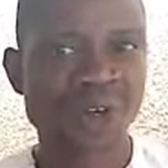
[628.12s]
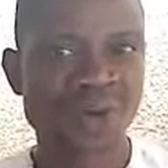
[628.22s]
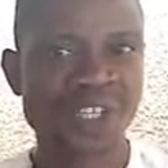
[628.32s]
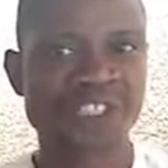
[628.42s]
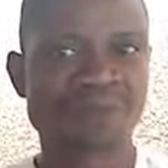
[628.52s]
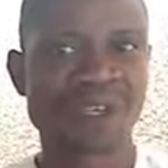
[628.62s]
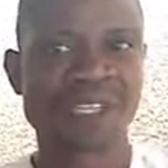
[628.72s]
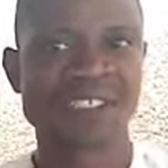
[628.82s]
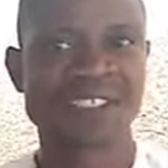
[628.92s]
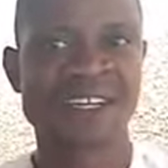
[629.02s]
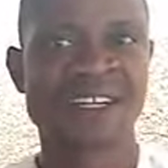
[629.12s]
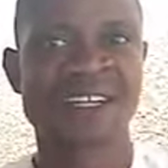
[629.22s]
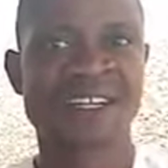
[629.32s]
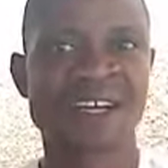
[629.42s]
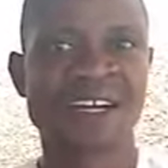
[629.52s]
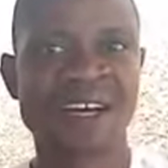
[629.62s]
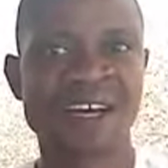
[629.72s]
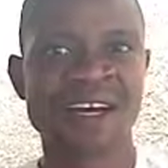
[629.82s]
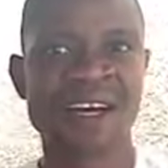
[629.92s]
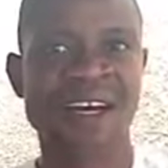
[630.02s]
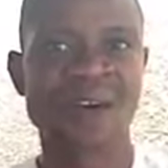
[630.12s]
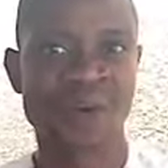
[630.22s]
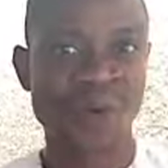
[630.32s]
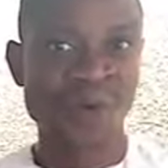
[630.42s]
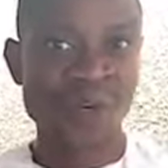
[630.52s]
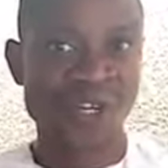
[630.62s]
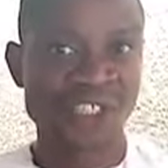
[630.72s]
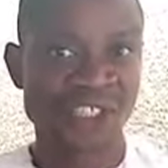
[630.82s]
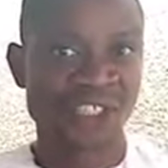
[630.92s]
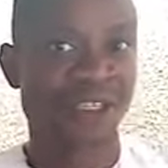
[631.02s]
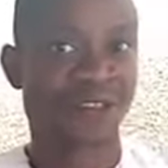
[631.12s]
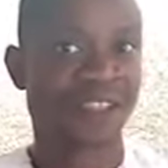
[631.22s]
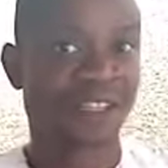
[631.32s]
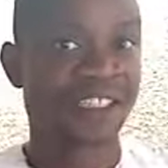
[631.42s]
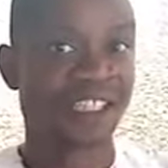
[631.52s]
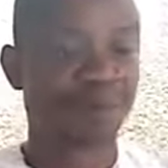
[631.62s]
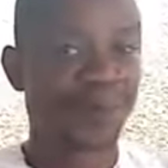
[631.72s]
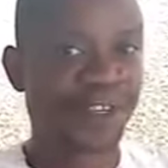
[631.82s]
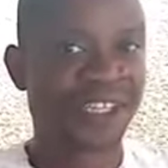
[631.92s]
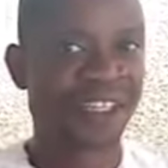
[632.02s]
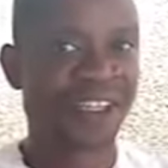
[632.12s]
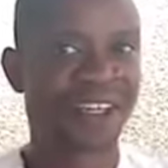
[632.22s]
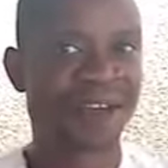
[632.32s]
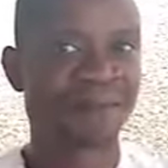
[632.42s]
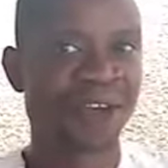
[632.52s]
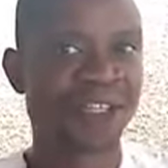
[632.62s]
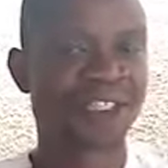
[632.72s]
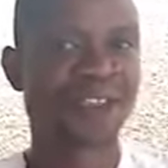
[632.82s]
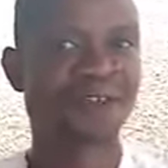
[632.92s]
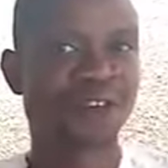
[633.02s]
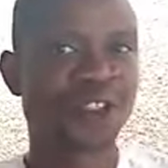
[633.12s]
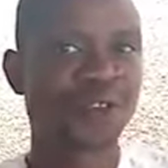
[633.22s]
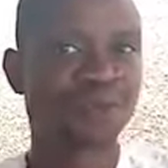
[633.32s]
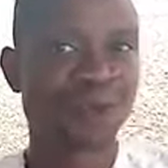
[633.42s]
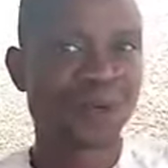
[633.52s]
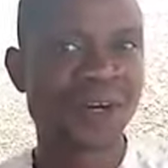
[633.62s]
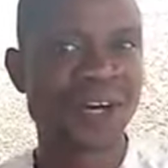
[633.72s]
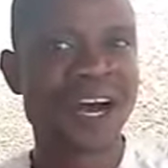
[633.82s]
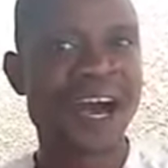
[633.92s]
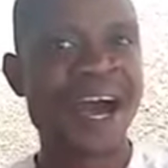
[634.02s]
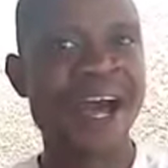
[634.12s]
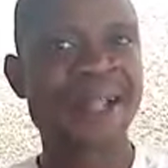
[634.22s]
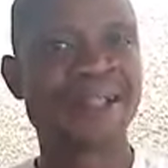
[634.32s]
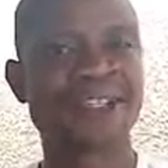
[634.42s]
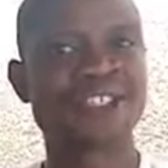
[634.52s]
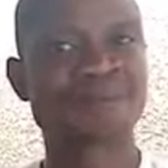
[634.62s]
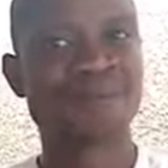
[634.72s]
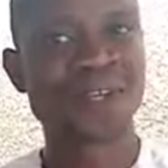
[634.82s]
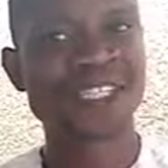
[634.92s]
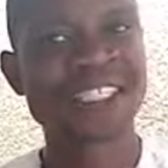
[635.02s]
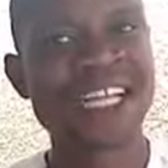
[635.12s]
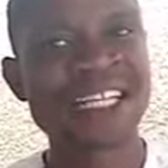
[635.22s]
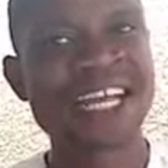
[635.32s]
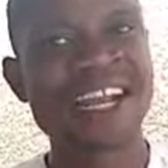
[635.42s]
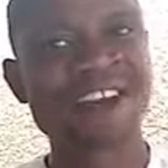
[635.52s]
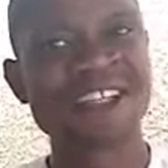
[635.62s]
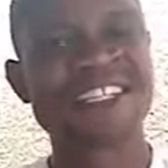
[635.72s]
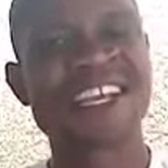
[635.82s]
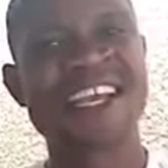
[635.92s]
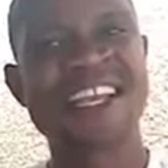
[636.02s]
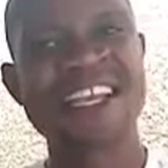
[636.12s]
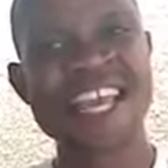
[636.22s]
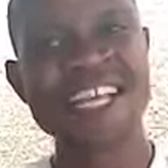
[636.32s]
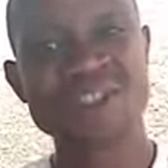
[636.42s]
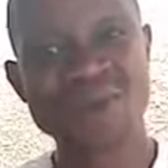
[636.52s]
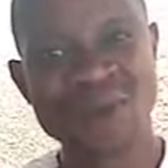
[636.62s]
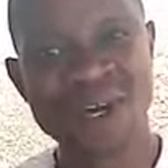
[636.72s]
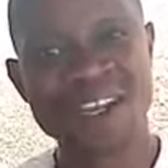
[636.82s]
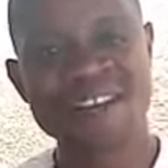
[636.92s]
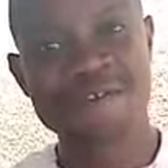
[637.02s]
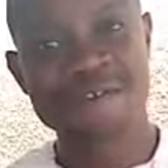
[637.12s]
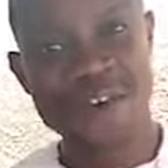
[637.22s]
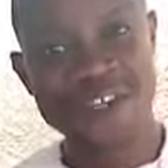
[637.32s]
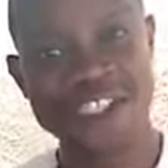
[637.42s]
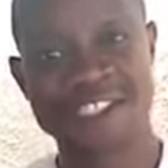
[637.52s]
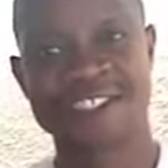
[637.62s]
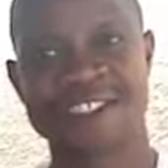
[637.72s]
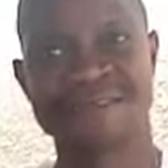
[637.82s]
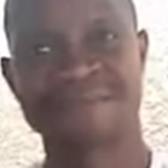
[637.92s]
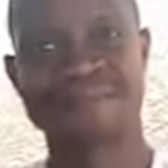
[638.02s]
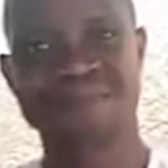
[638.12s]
which means Runo's spirit, because the Vodumbo are the spirits that are not natural forces,